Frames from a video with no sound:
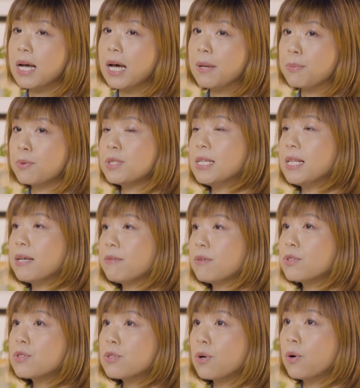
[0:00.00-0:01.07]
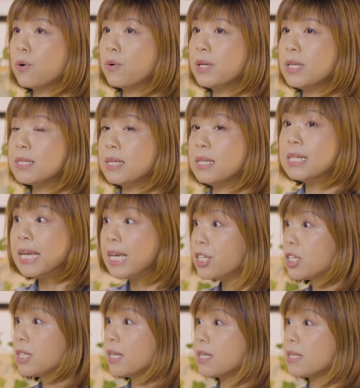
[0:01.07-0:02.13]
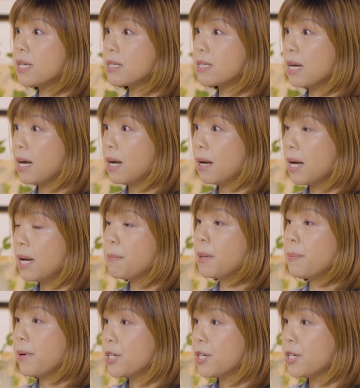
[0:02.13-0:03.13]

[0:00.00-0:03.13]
a high protein level. So it's an indication that there's a uh, high blood